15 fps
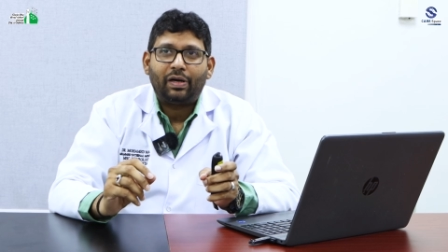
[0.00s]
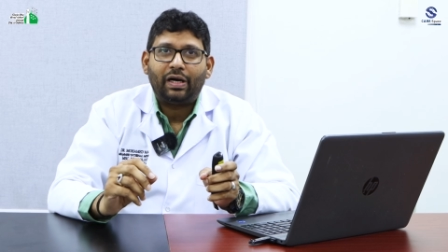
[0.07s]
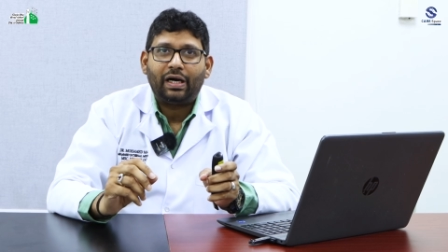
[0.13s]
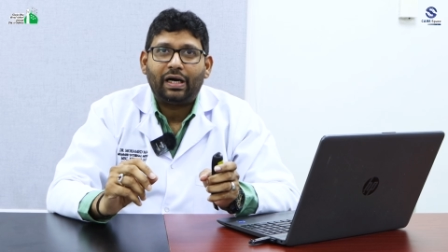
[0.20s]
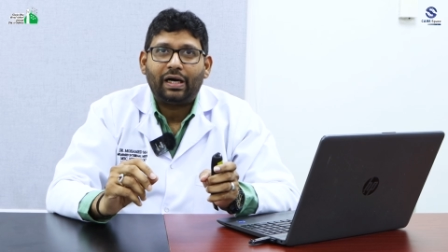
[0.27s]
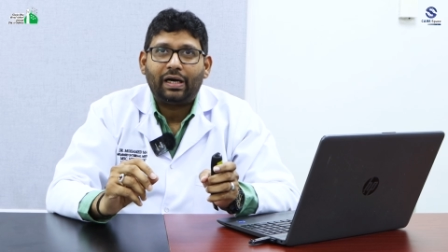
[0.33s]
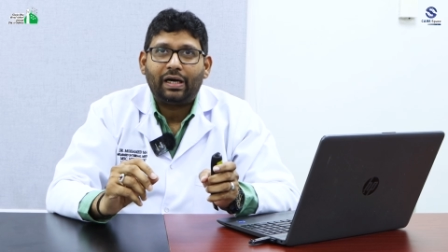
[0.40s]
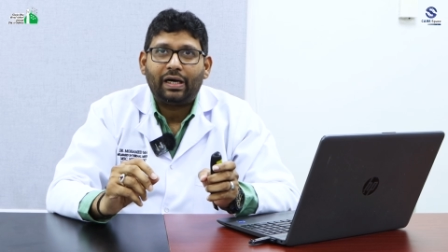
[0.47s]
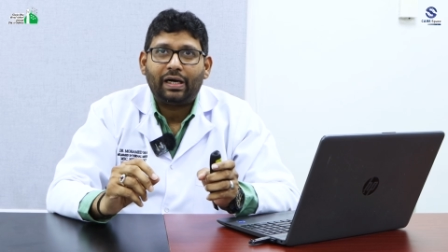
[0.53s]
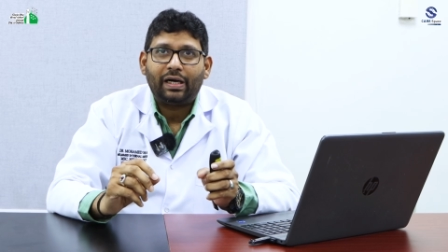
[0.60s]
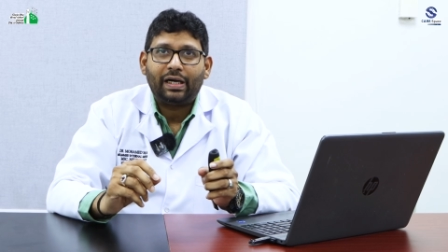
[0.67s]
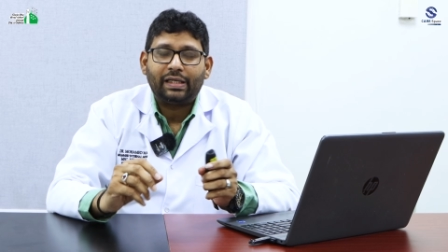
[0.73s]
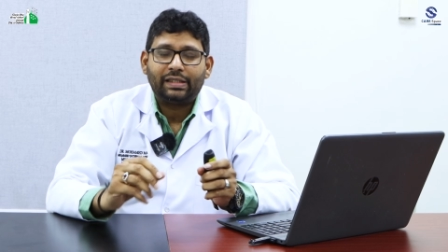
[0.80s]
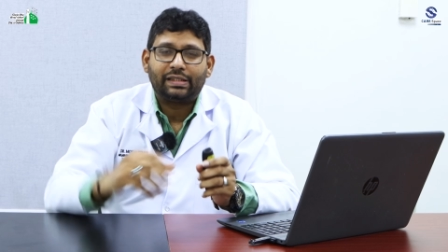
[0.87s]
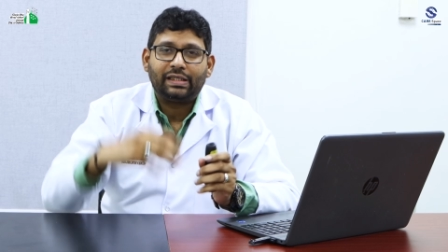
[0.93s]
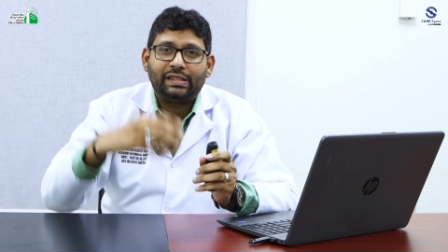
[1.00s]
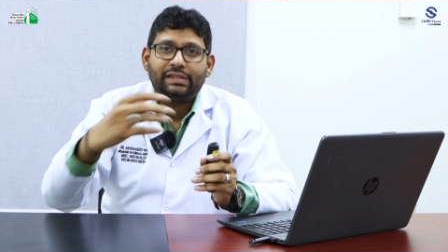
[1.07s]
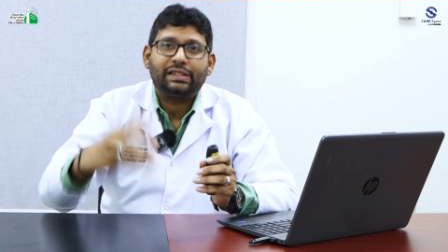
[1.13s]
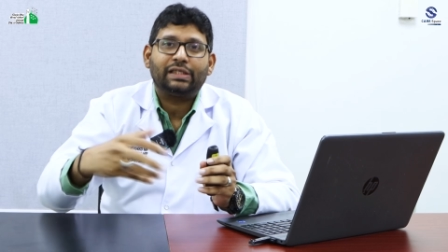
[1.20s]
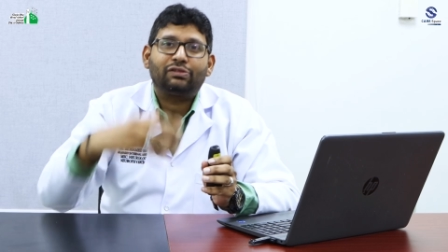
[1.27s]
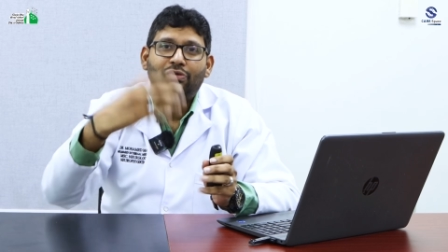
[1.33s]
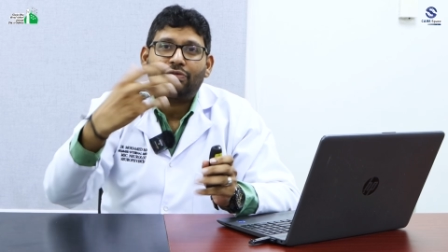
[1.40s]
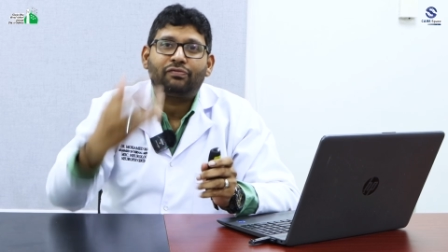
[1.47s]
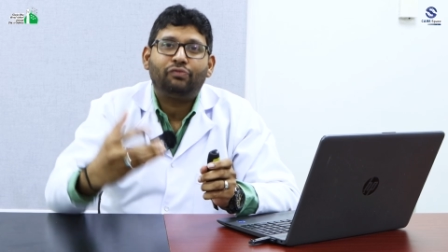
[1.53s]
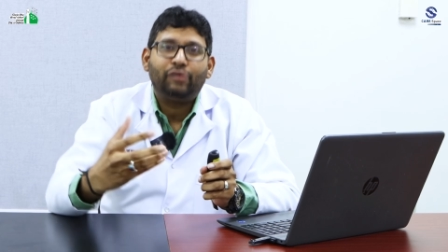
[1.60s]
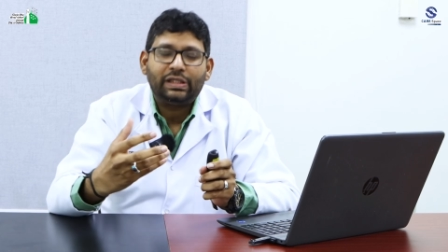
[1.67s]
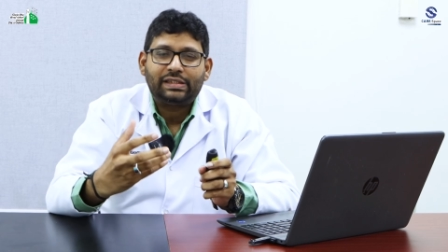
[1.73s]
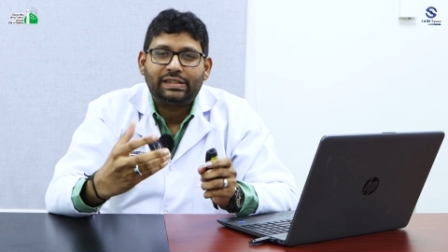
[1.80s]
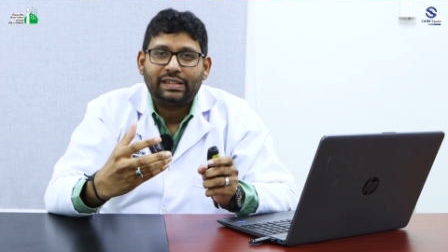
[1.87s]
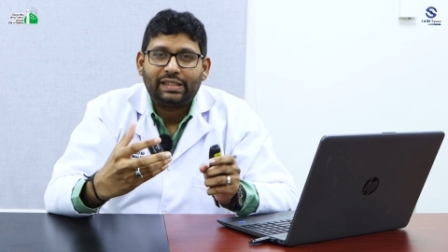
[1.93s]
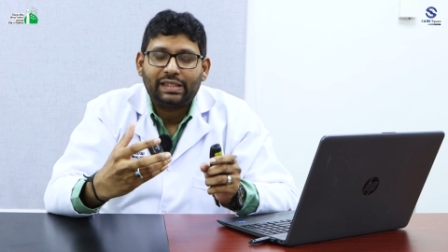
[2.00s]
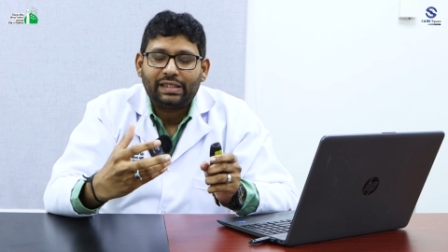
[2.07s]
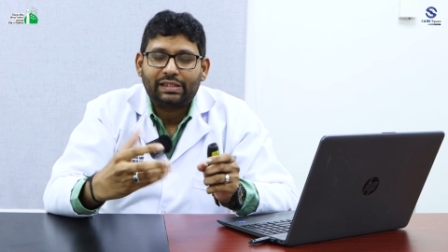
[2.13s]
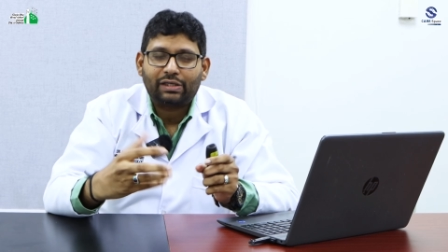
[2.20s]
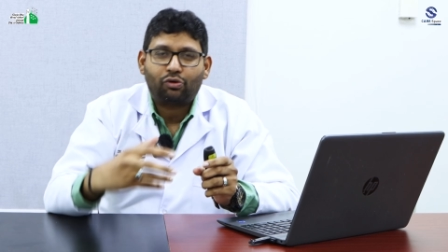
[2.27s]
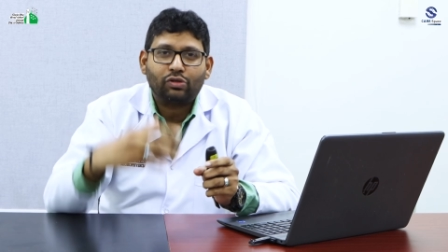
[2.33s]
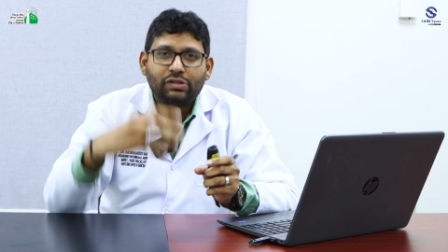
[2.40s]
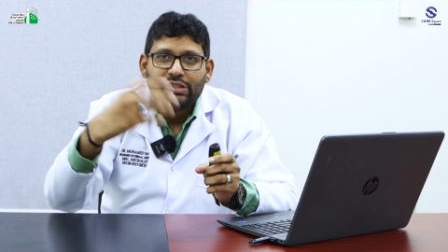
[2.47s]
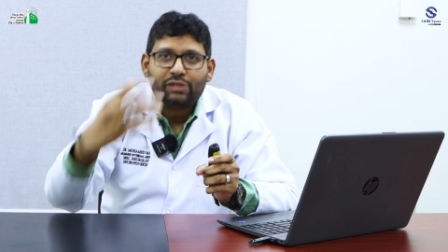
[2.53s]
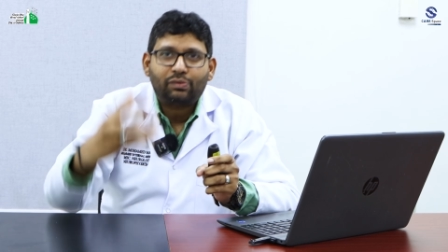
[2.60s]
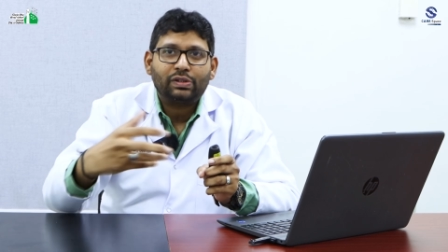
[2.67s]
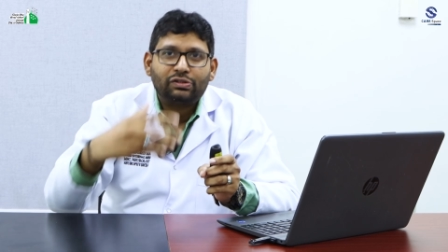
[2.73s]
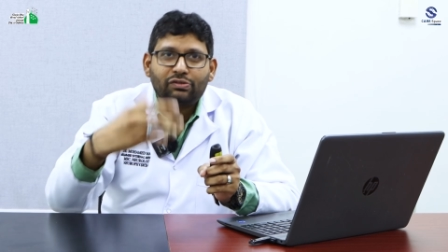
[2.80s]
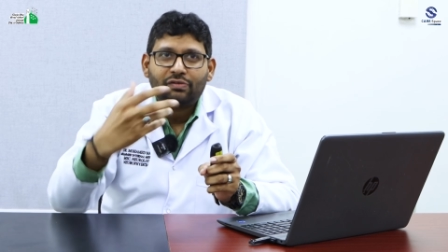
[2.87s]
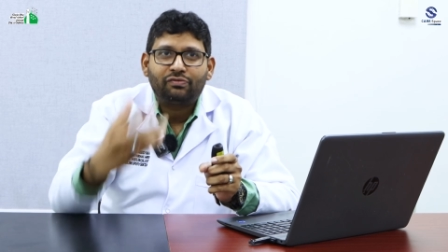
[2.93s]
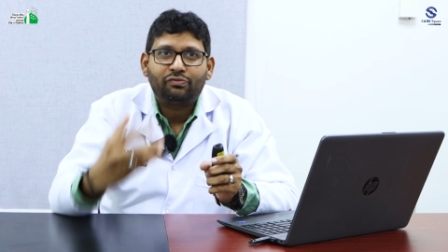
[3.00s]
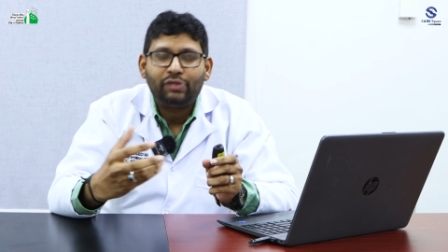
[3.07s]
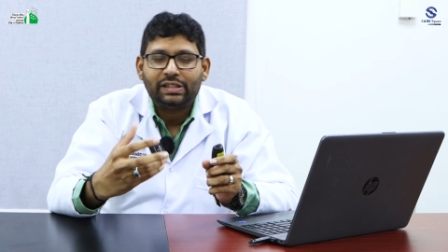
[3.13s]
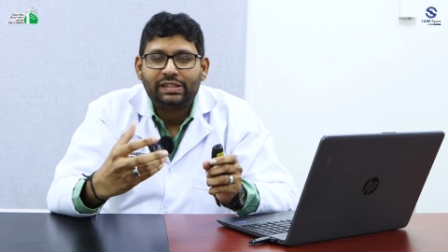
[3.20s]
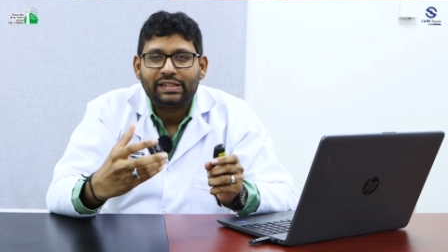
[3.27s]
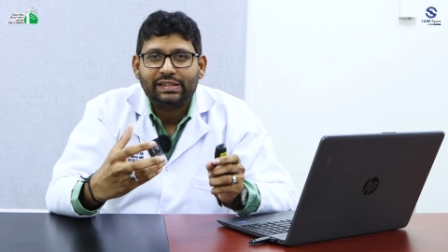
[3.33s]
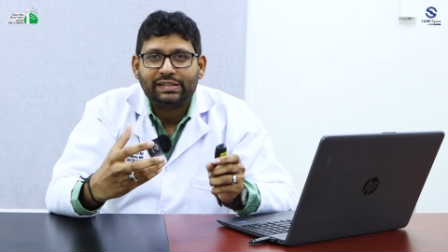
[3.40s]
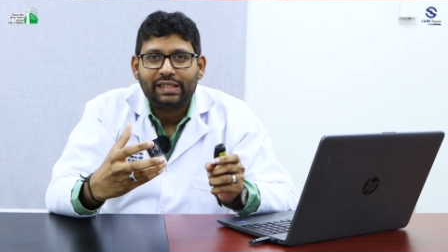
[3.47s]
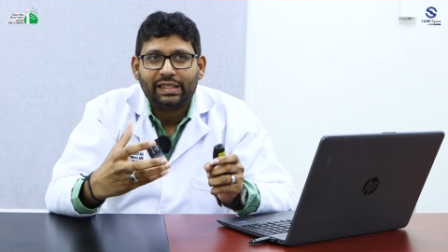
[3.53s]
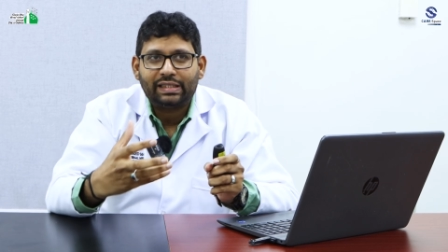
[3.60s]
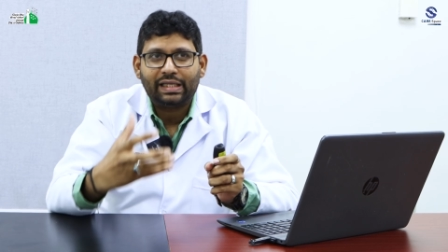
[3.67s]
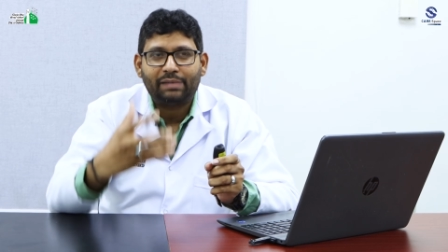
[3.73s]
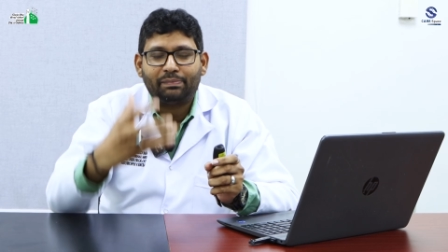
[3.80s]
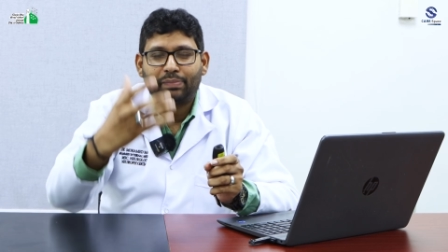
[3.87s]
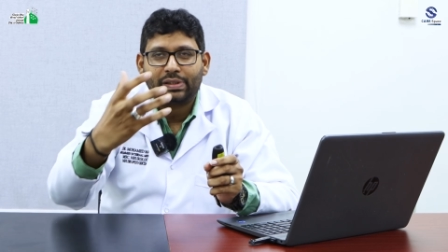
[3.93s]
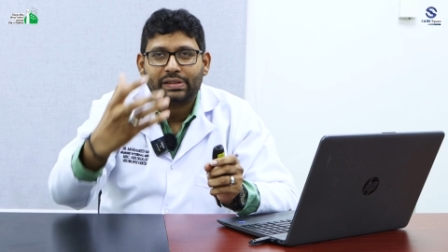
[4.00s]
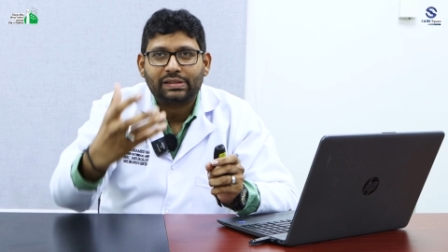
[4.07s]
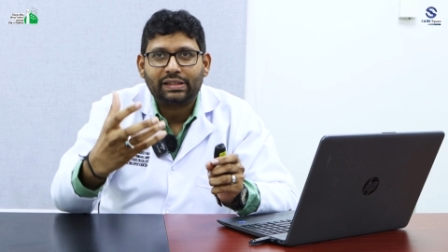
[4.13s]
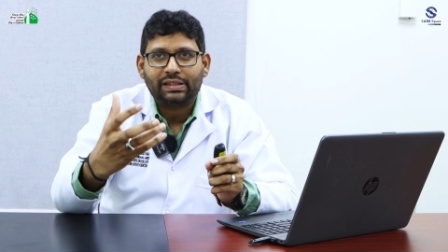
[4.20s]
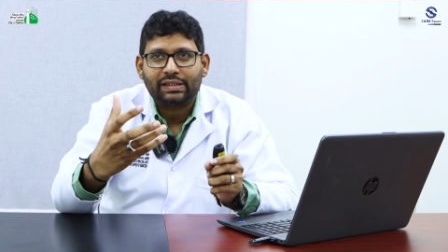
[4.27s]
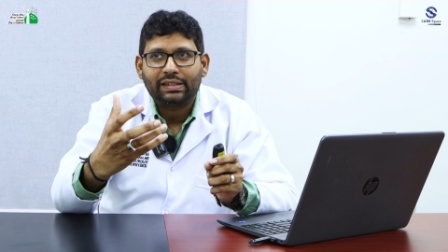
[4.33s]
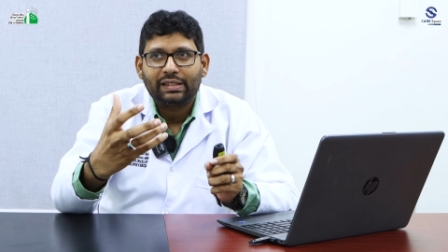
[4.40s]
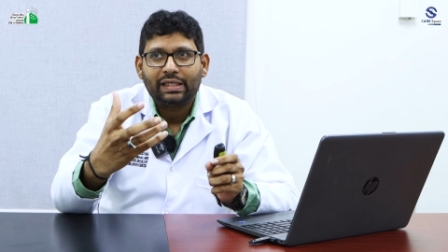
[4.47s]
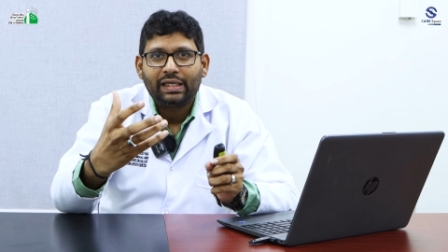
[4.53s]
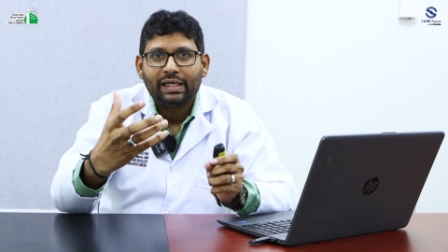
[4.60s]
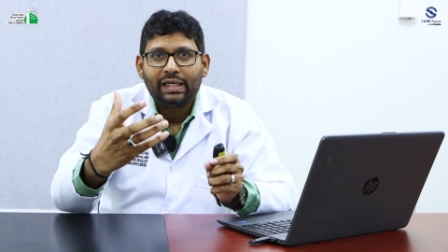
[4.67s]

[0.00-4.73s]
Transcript: the result of which, the consequence of which is that that person